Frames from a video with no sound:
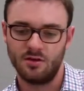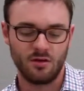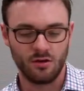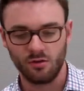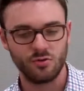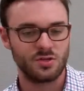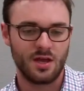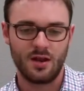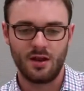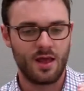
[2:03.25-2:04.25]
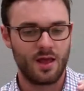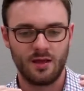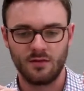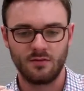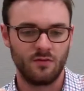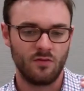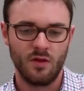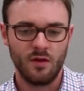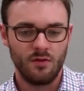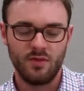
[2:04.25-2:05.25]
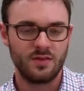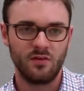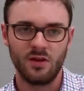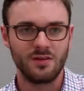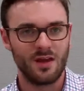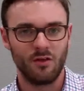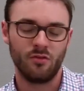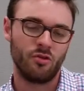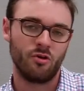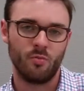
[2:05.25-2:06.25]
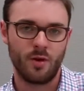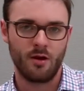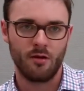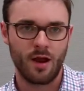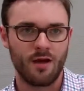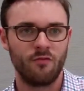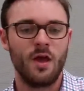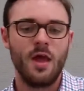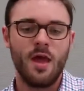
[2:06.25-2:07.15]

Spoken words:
the conclusion, and this detail in the third paragraph.